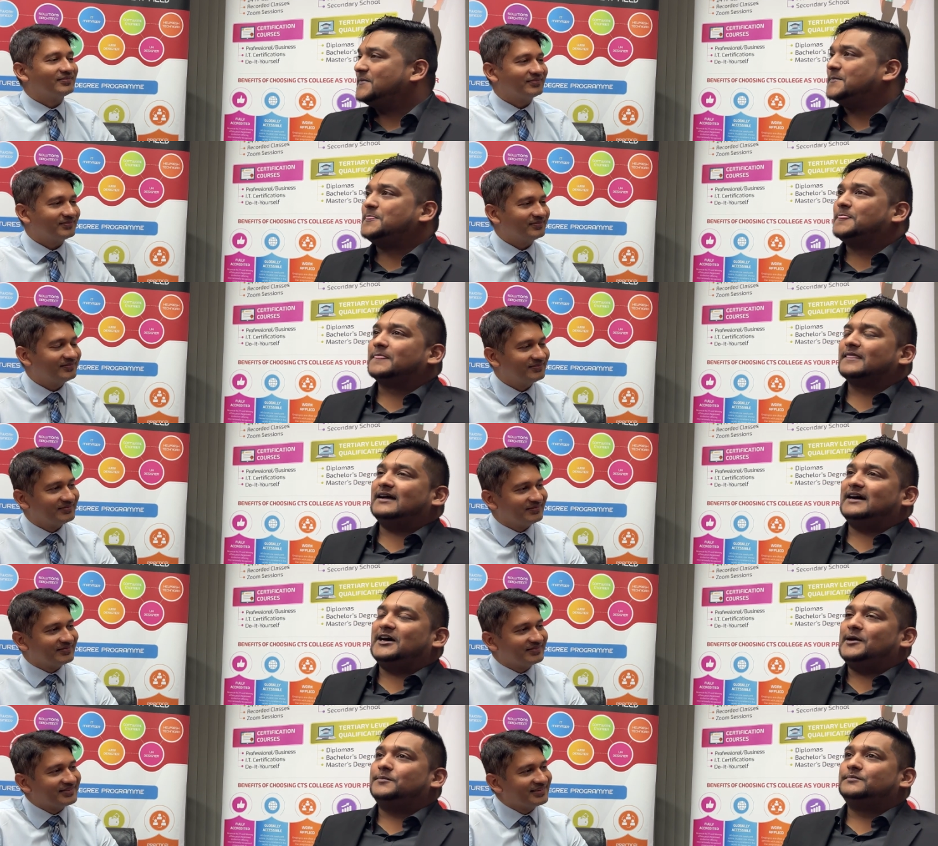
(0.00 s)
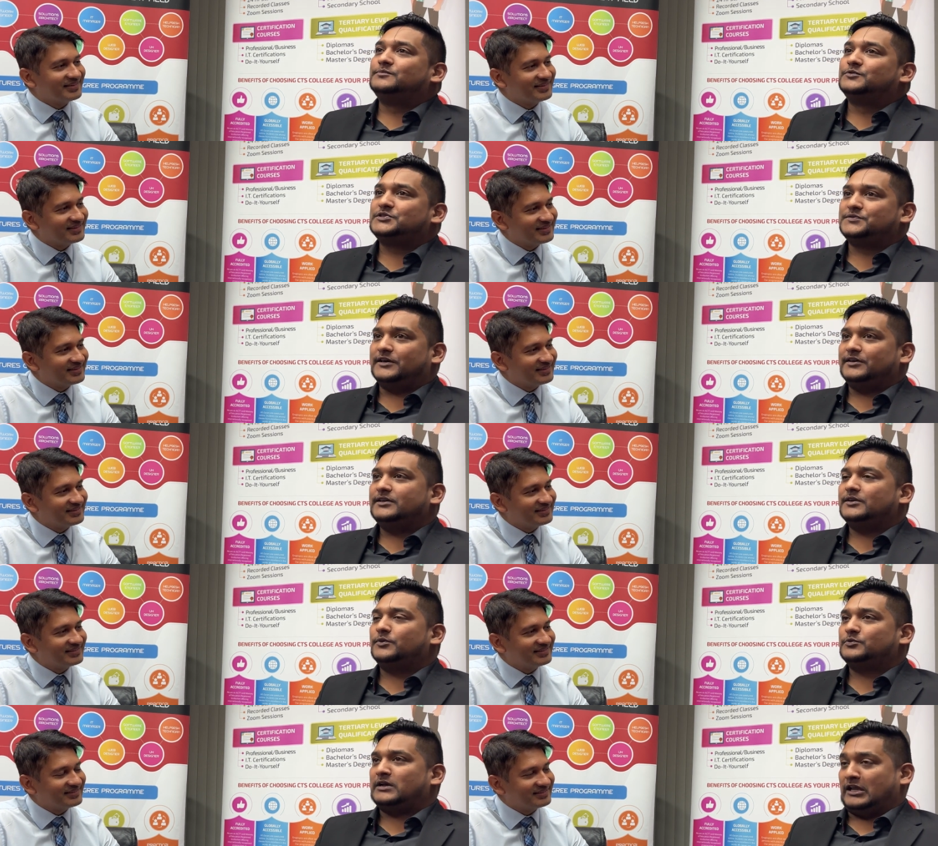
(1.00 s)
Speaker 1: mm -hmm. um, was very
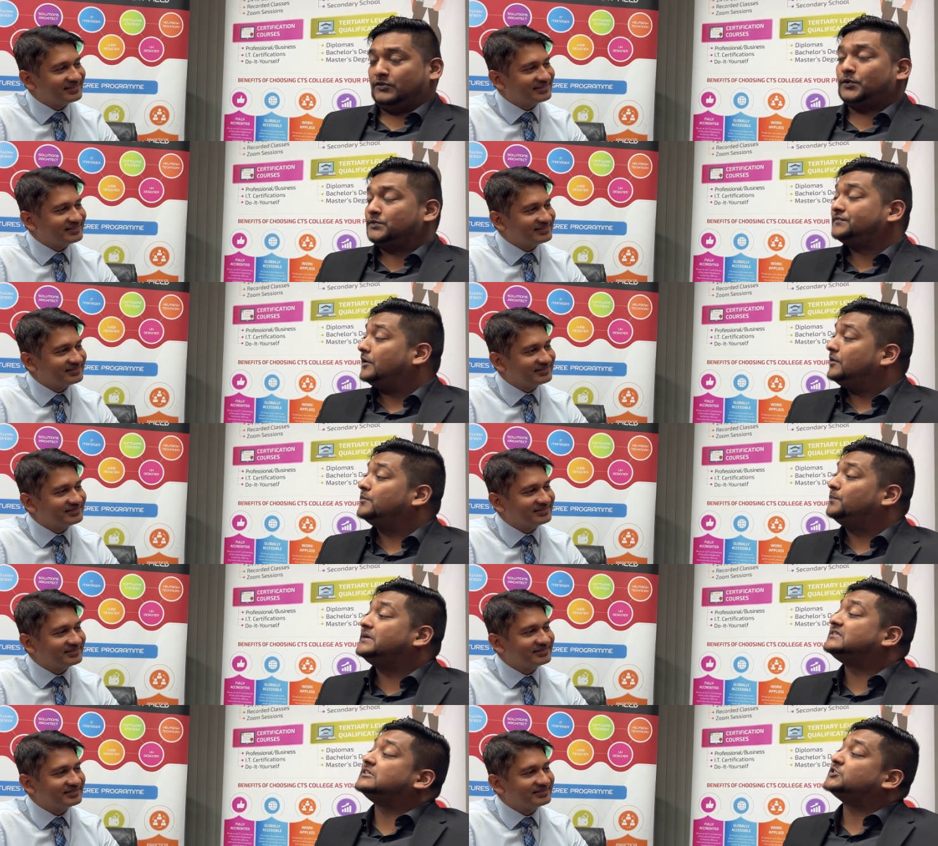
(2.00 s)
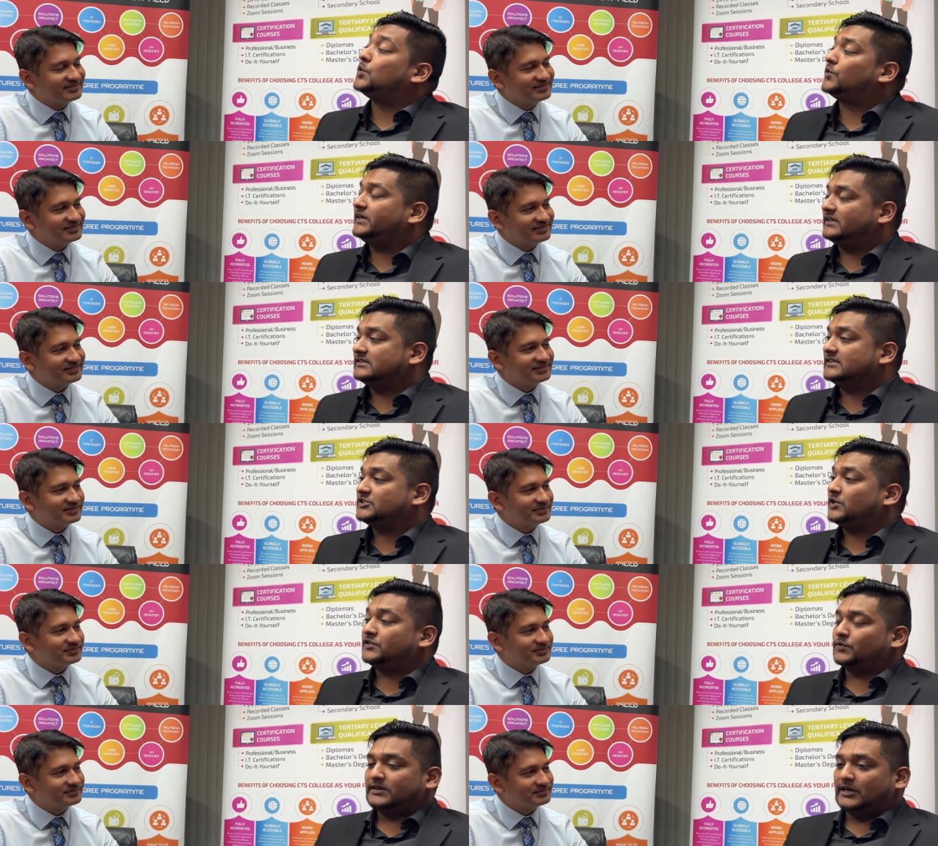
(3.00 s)
I thought was very business oriented. So I
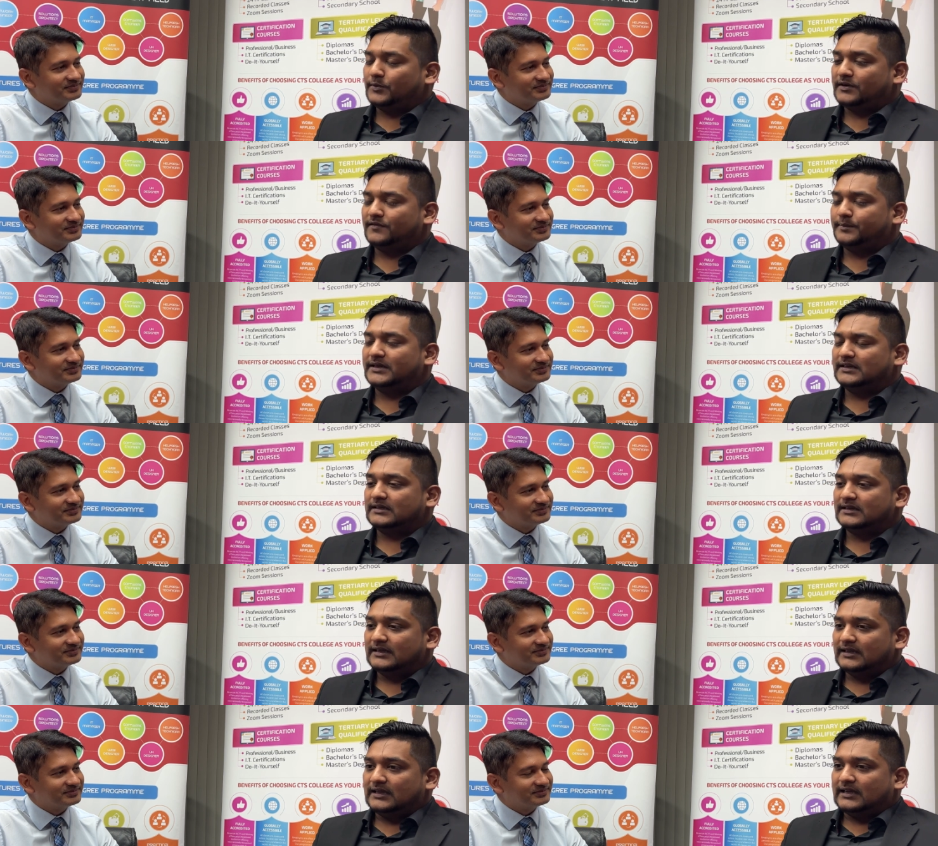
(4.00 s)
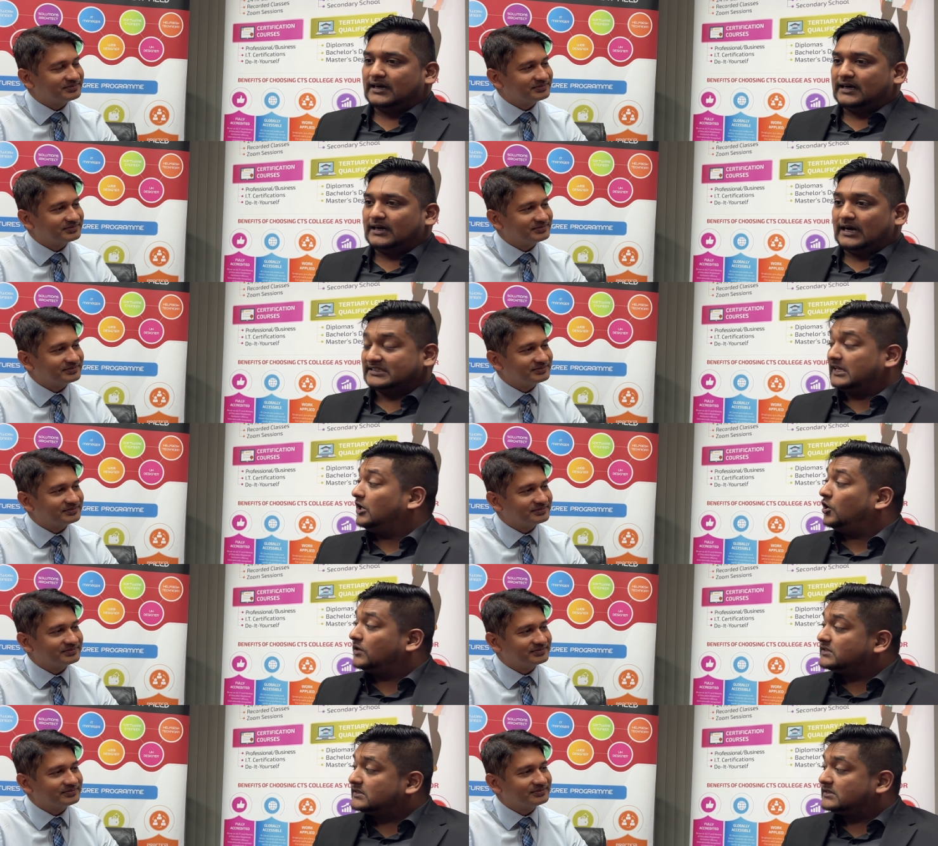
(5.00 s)
thought I would have been uh, at a
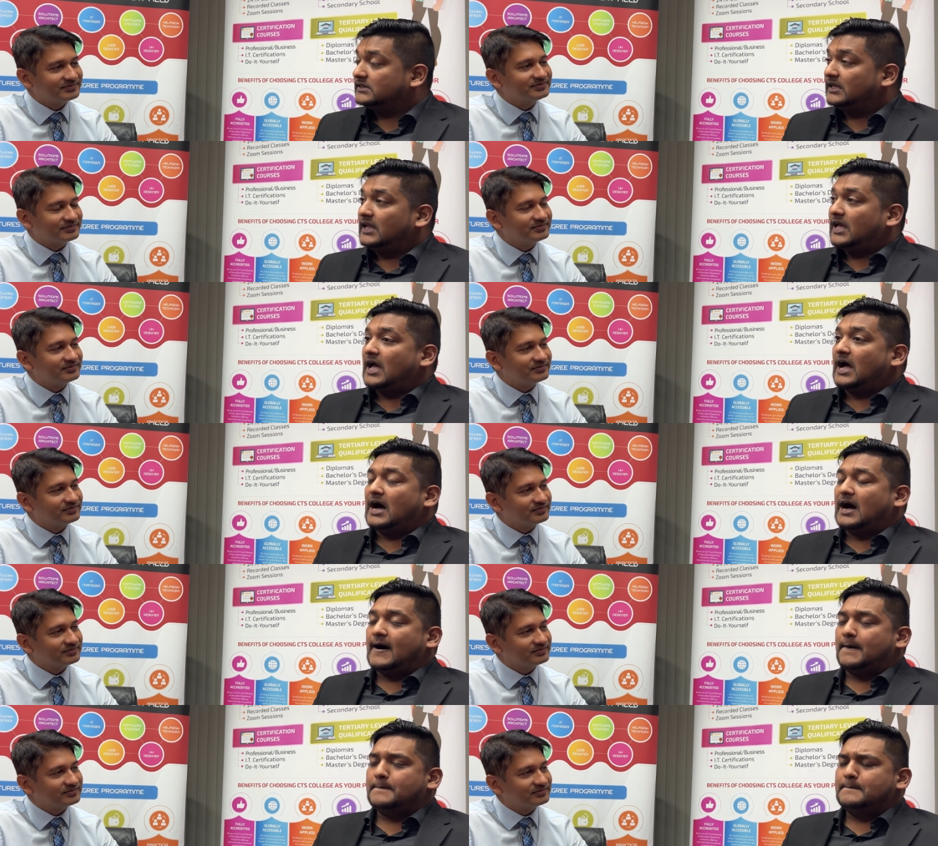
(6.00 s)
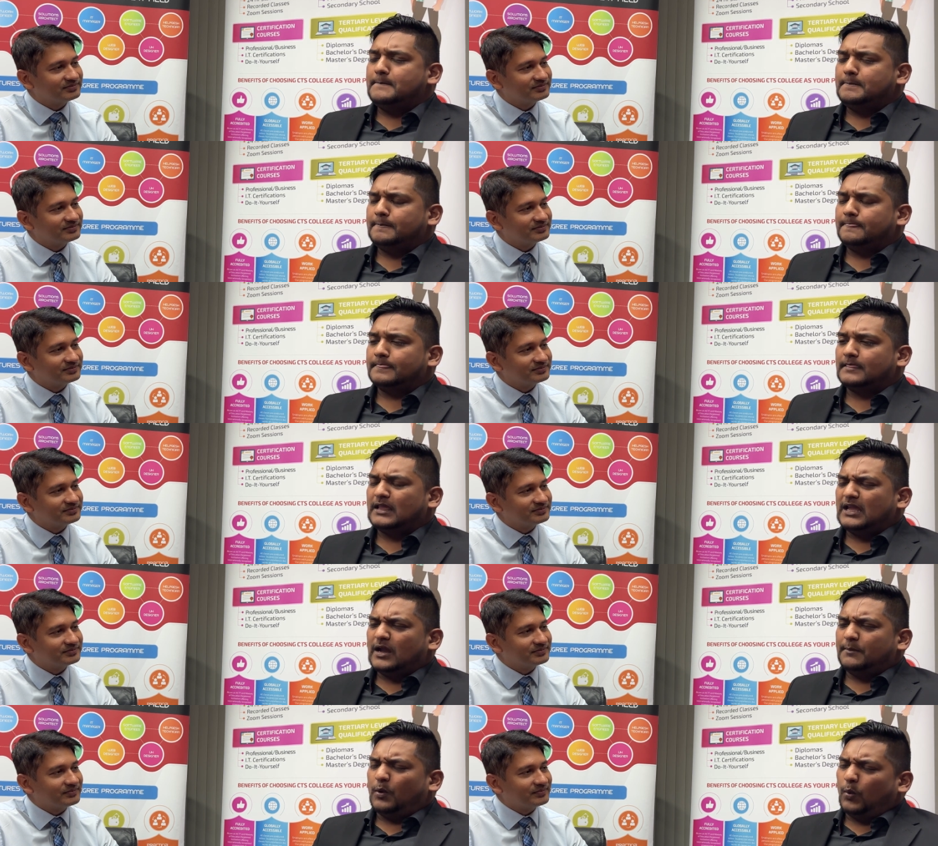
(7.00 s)
loss. Um,
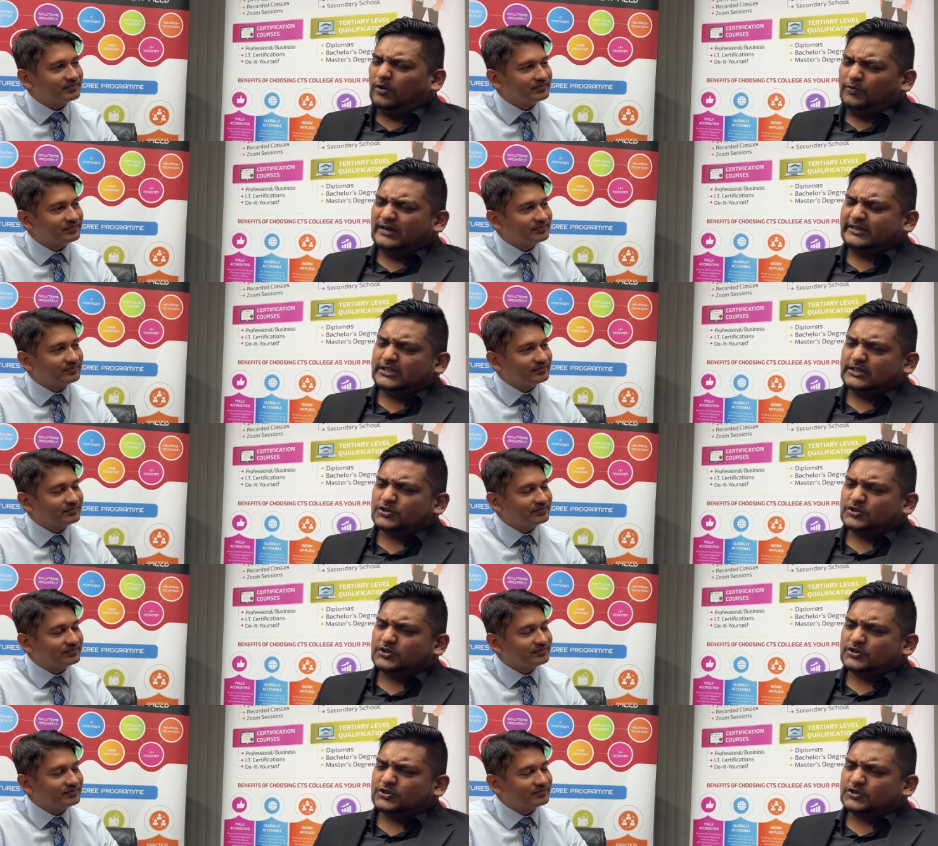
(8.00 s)
but what really